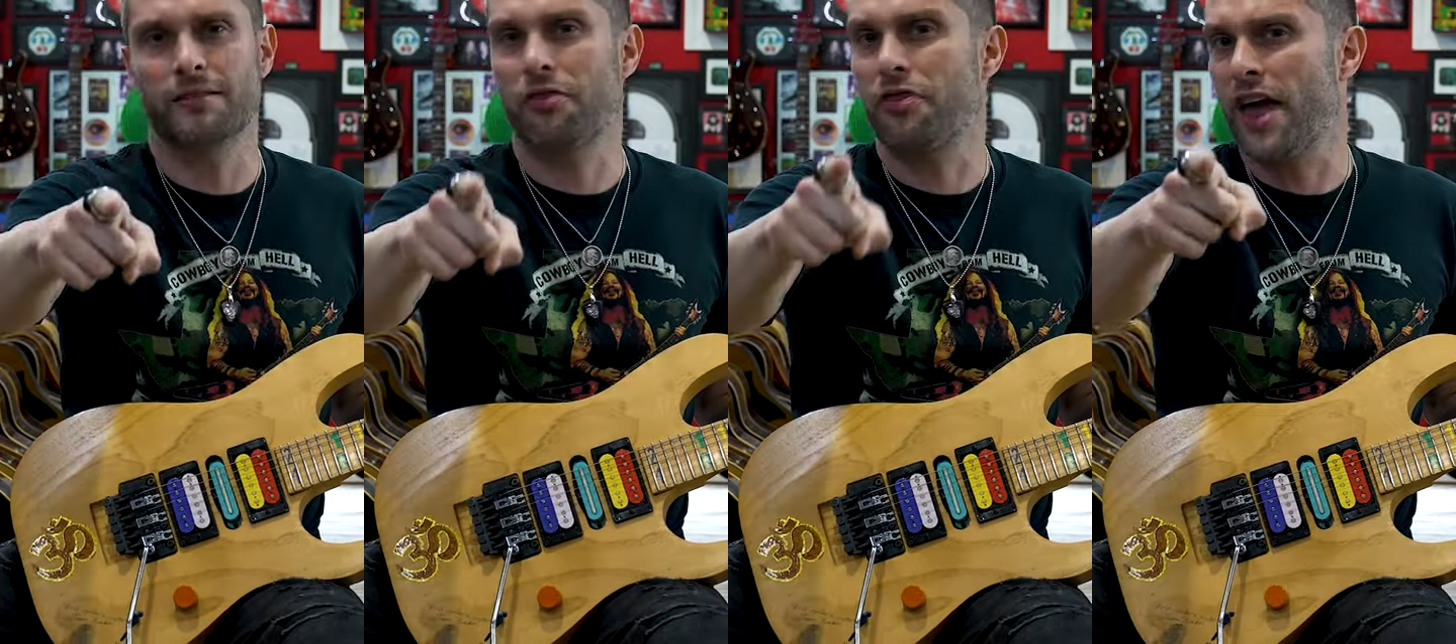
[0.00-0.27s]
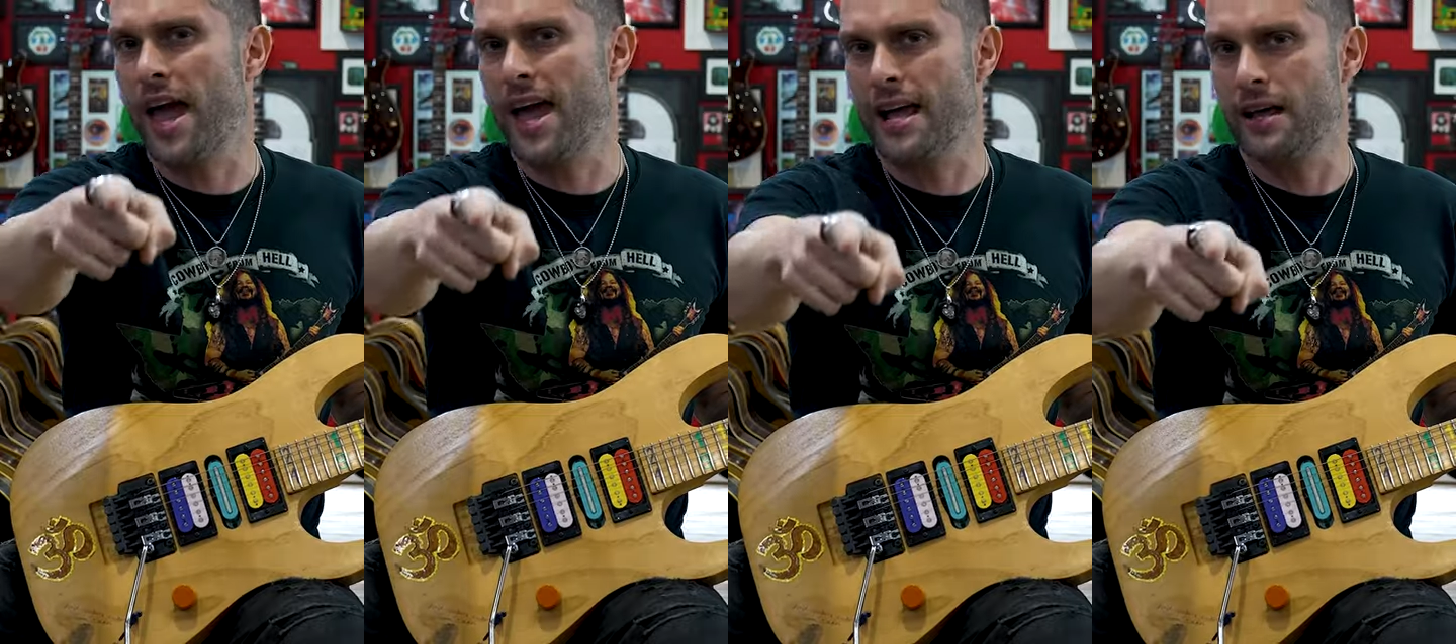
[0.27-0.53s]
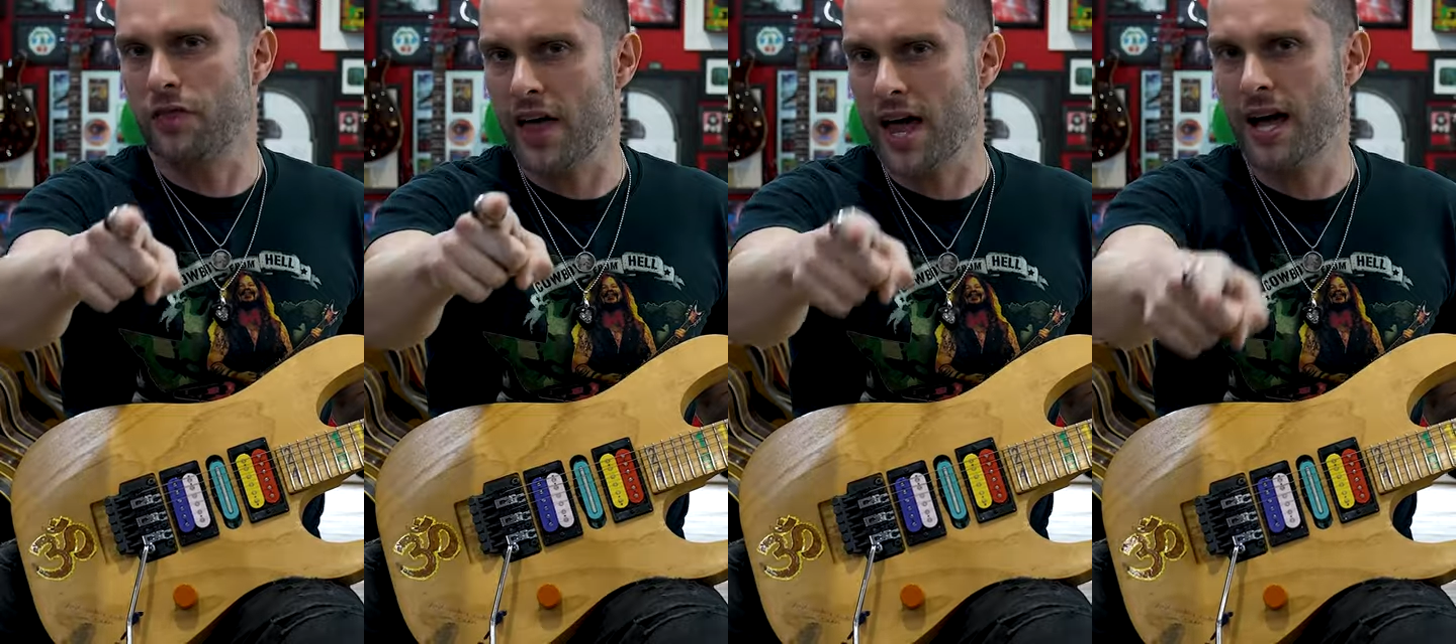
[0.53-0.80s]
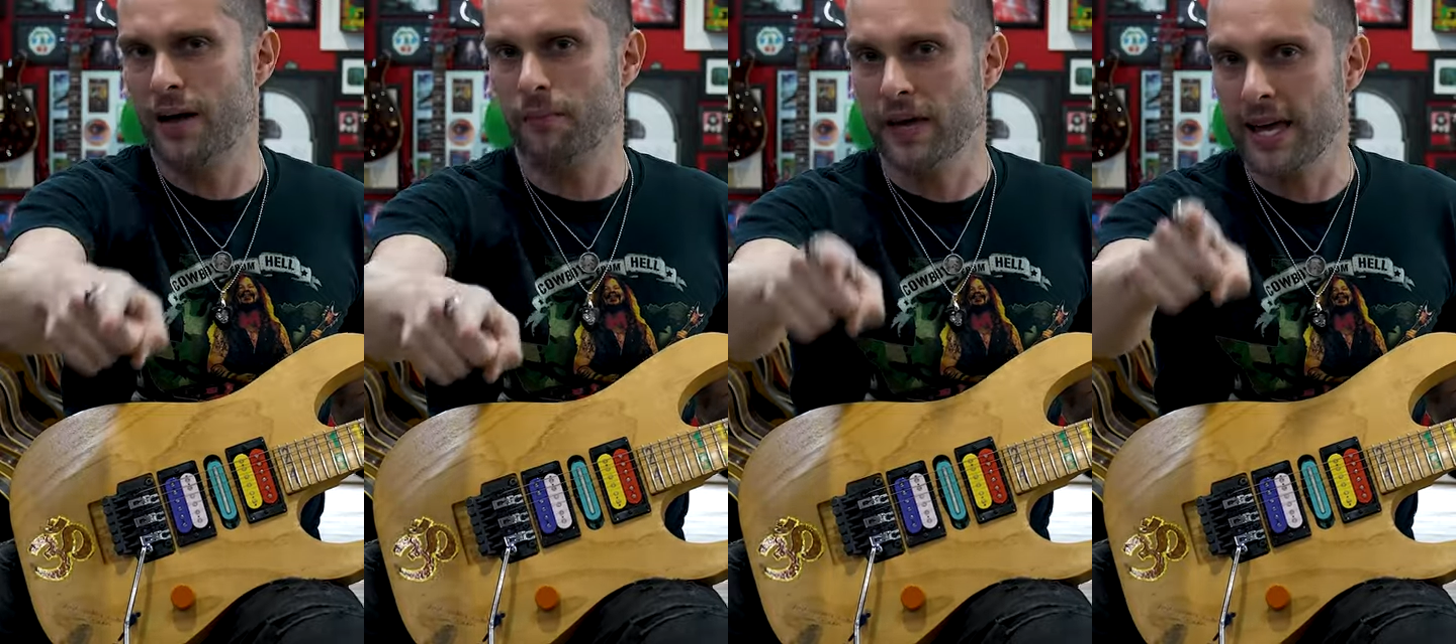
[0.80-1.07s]
they,
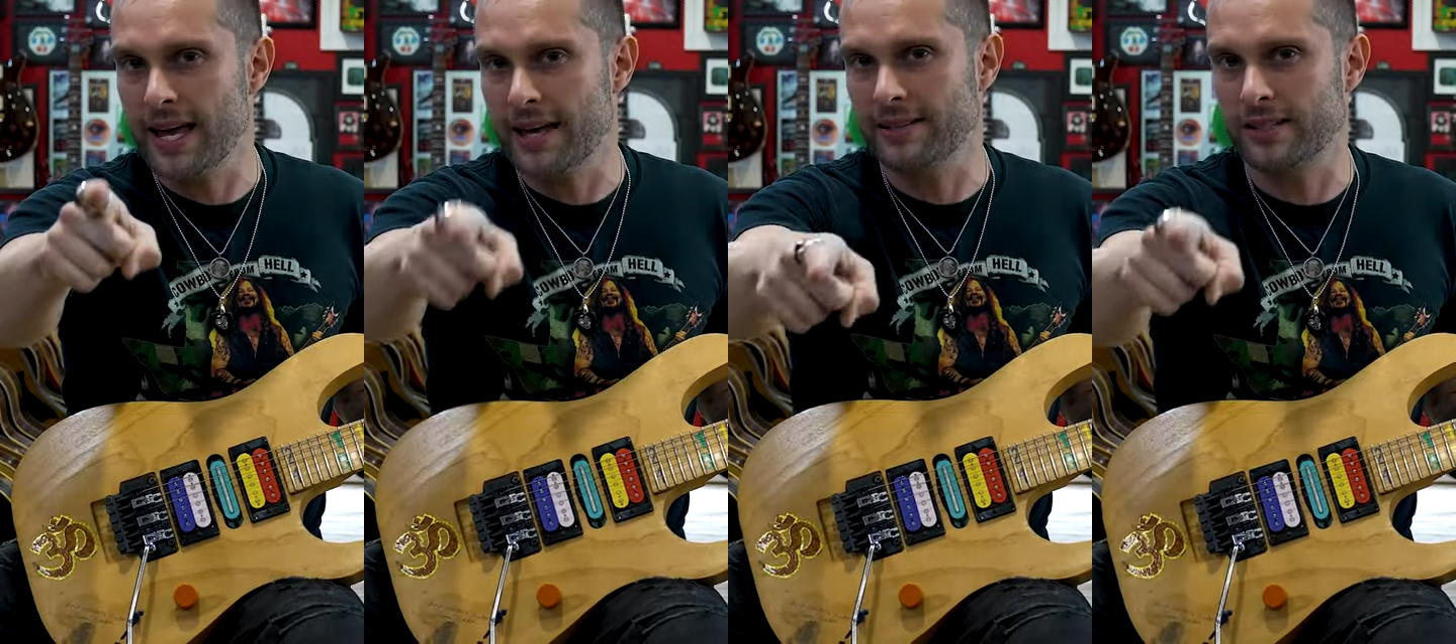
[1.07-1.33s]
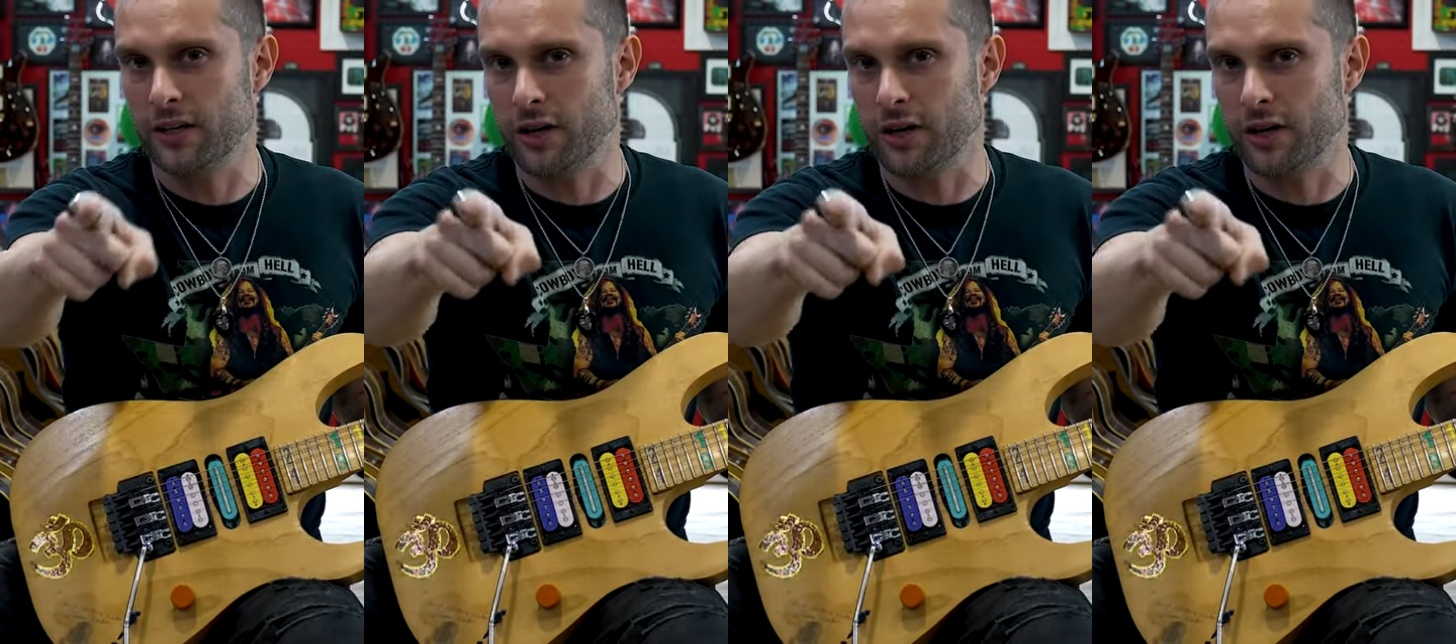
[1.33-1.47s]
them, his,